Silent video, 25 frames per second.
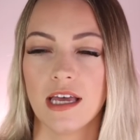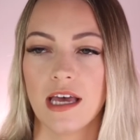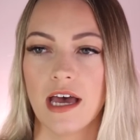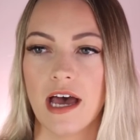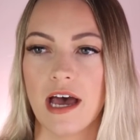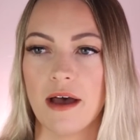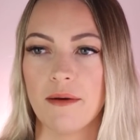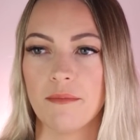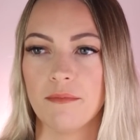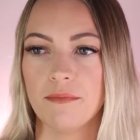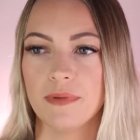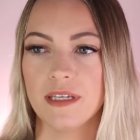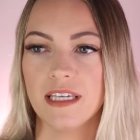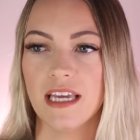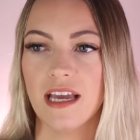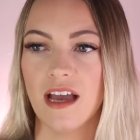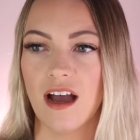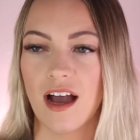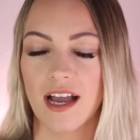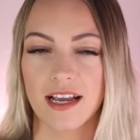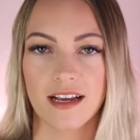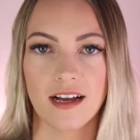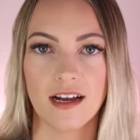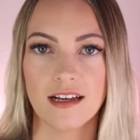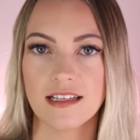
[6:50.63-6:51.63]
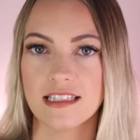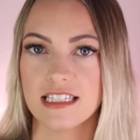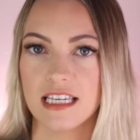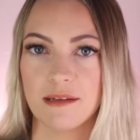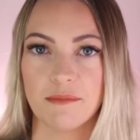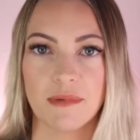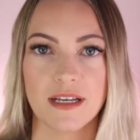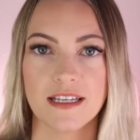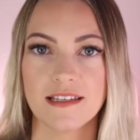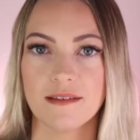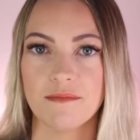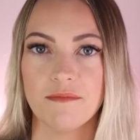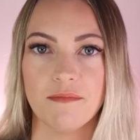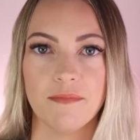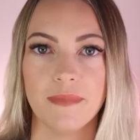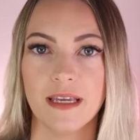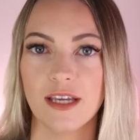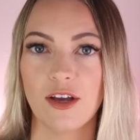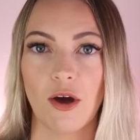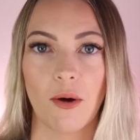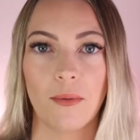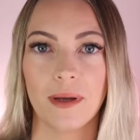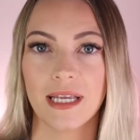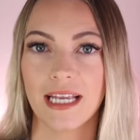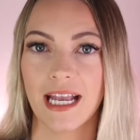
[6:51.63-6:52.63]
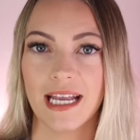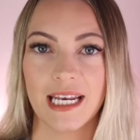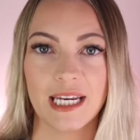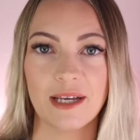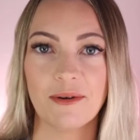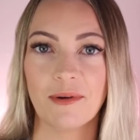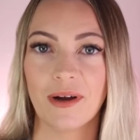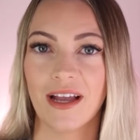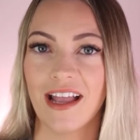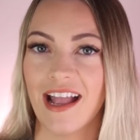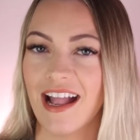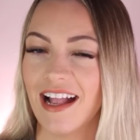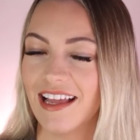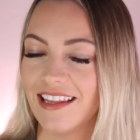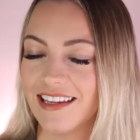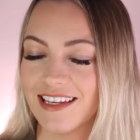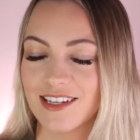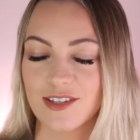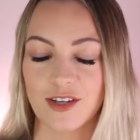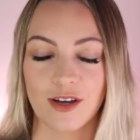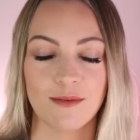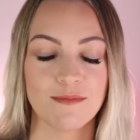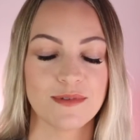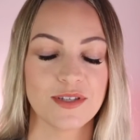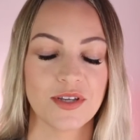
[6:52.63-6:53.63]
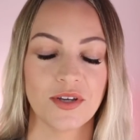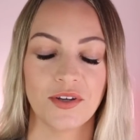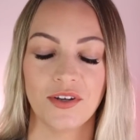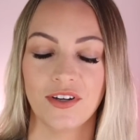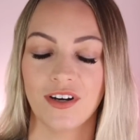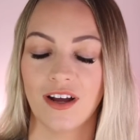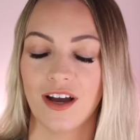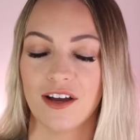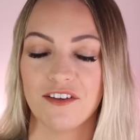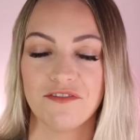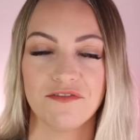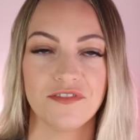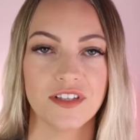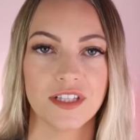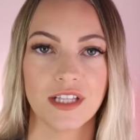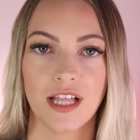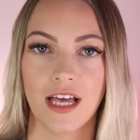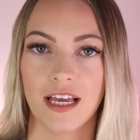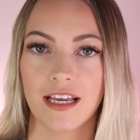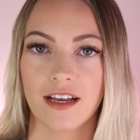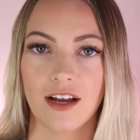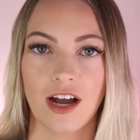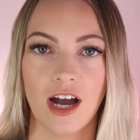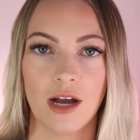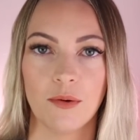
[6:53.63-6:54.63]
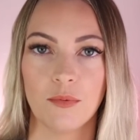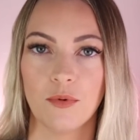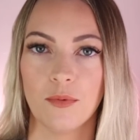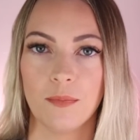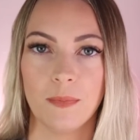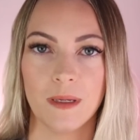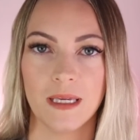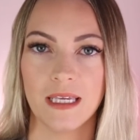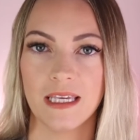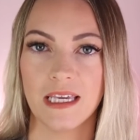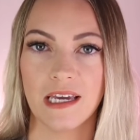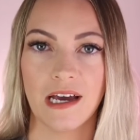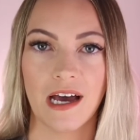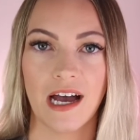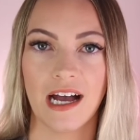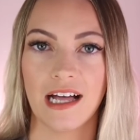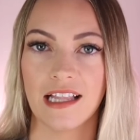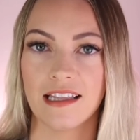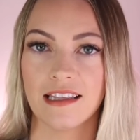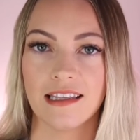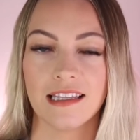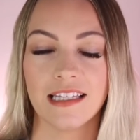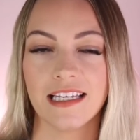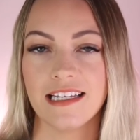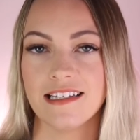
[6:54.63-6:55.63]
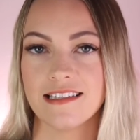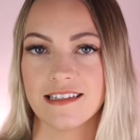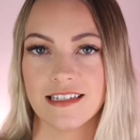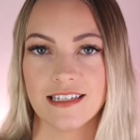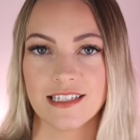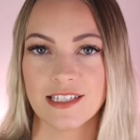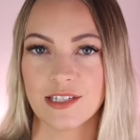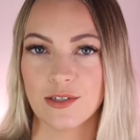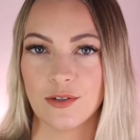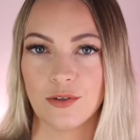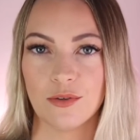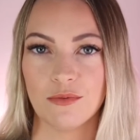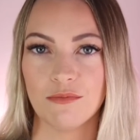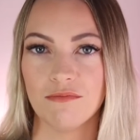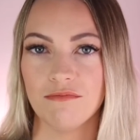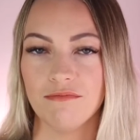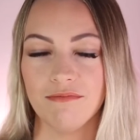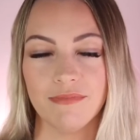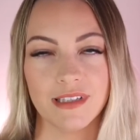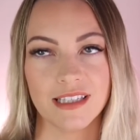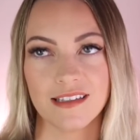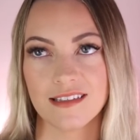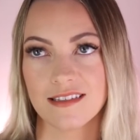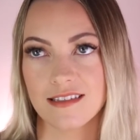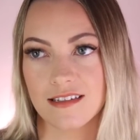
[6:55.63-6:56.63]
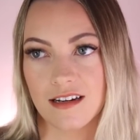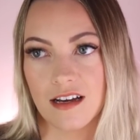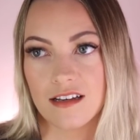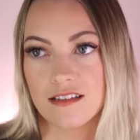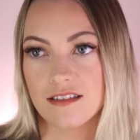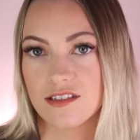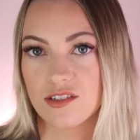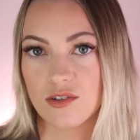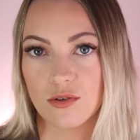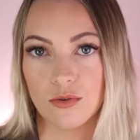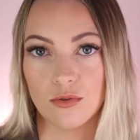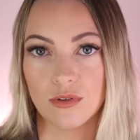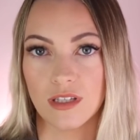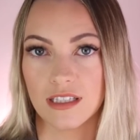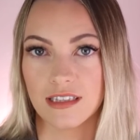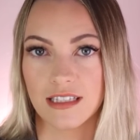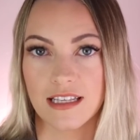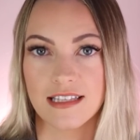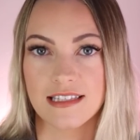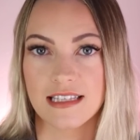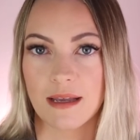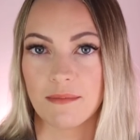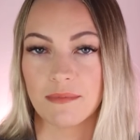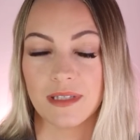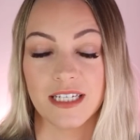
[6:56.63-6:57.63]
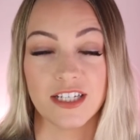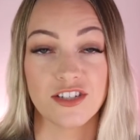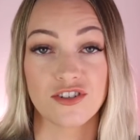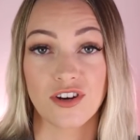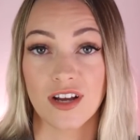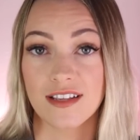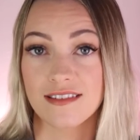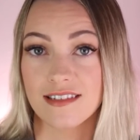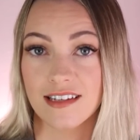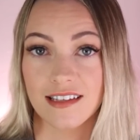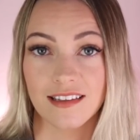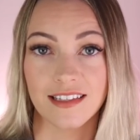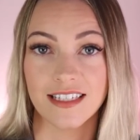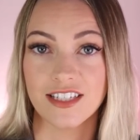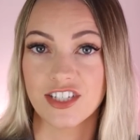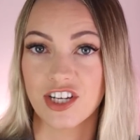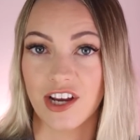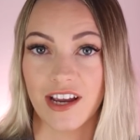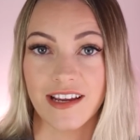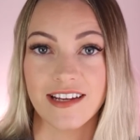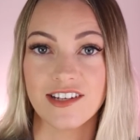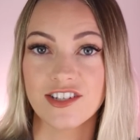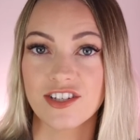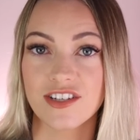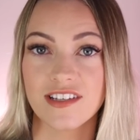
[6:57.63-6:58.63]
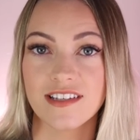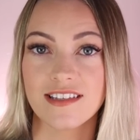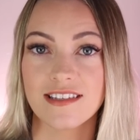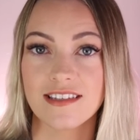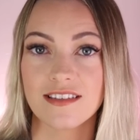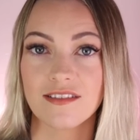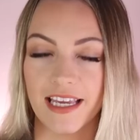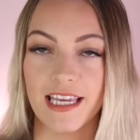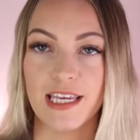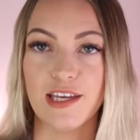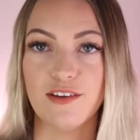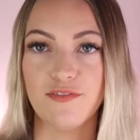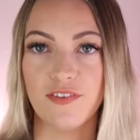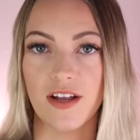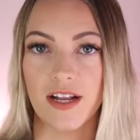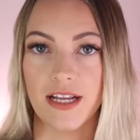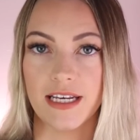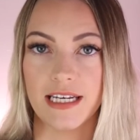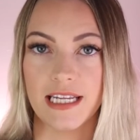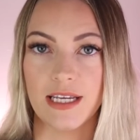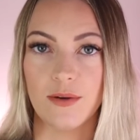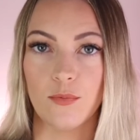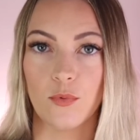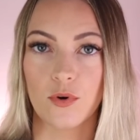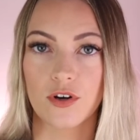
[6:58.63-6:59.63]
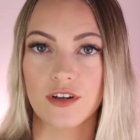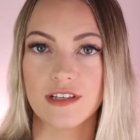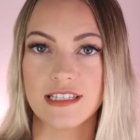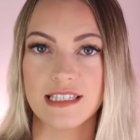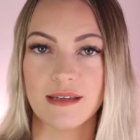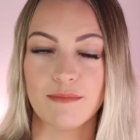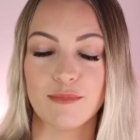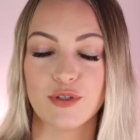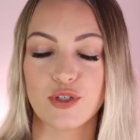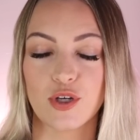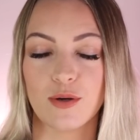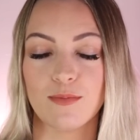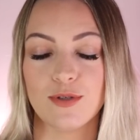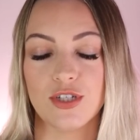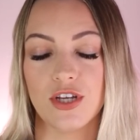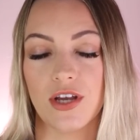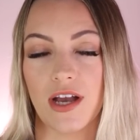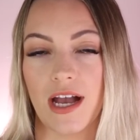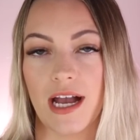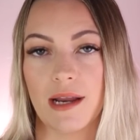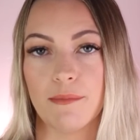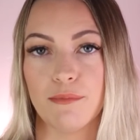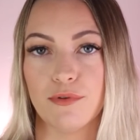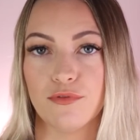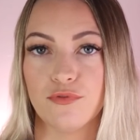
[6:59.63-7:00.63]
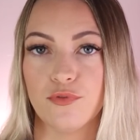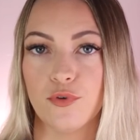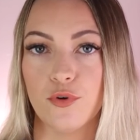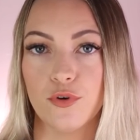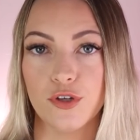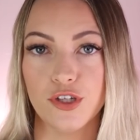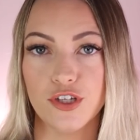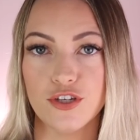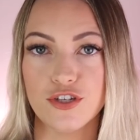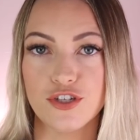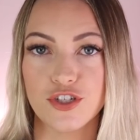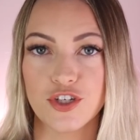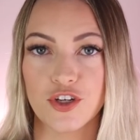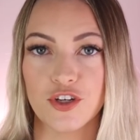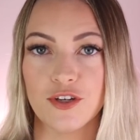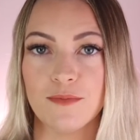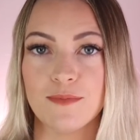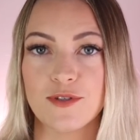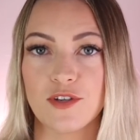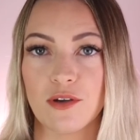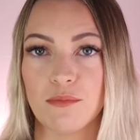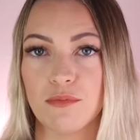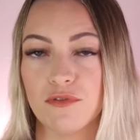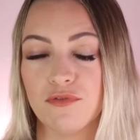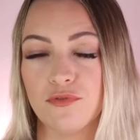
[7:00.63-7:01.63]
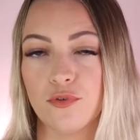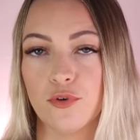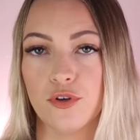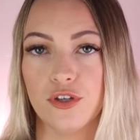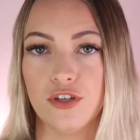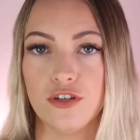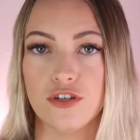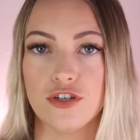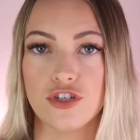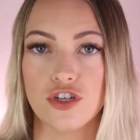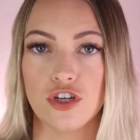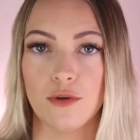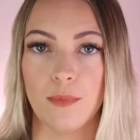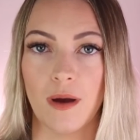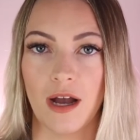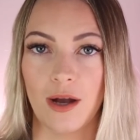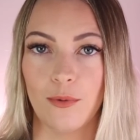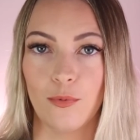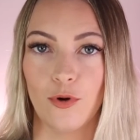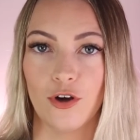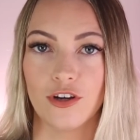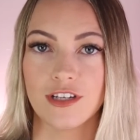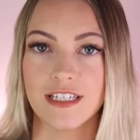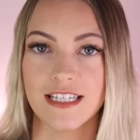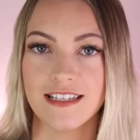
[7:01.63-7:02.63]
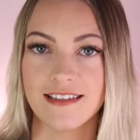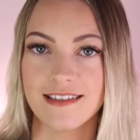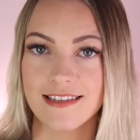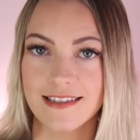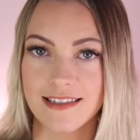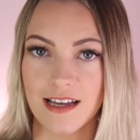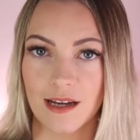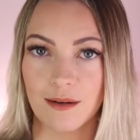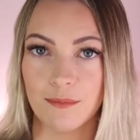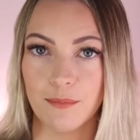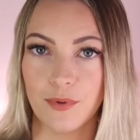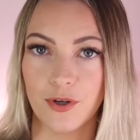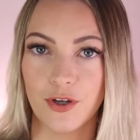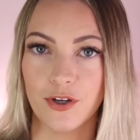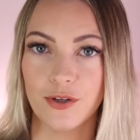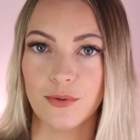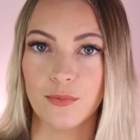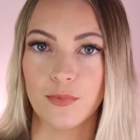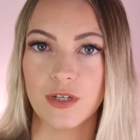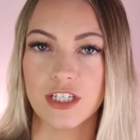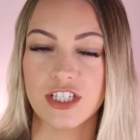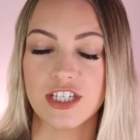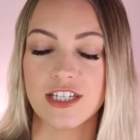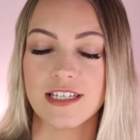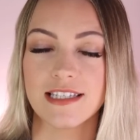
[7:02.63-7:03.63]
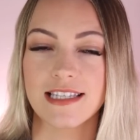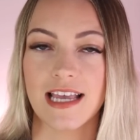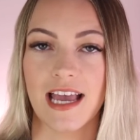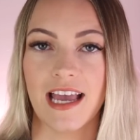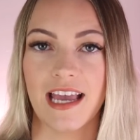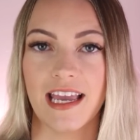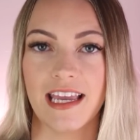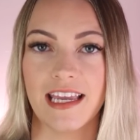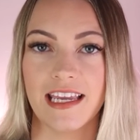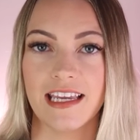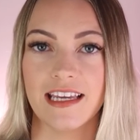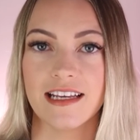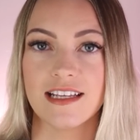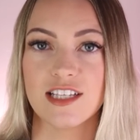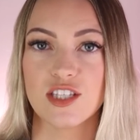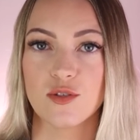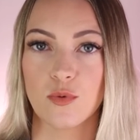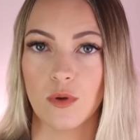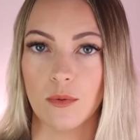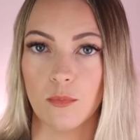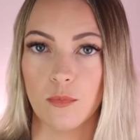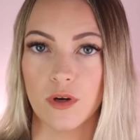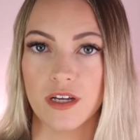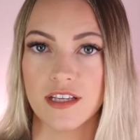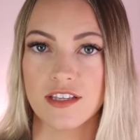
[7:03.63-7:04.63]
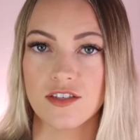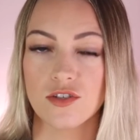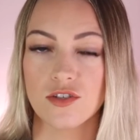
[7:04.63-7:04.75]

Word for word: But yeah, I can't see me going anywhere anytime soon. I feel like I will be here at least until Miller starts school, unless something drastically changes. If any, what are some jobs you had before YouTube? So before YouTube, I worked in Sunburn, which is a swimwear